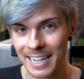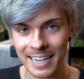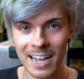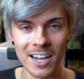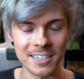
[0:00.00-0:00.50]

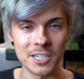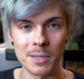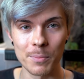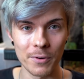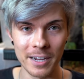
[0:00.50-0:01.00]
it got to
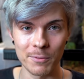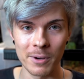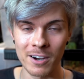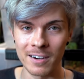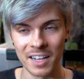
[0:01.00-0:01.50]
the point
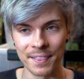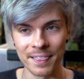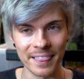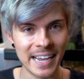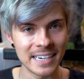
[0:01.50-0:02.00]
where
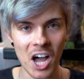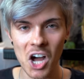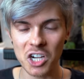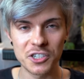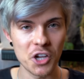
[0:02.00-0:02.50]
late
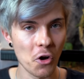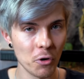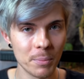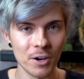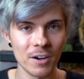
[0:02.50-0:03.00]

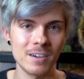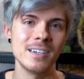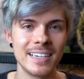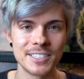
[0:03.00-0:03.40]
October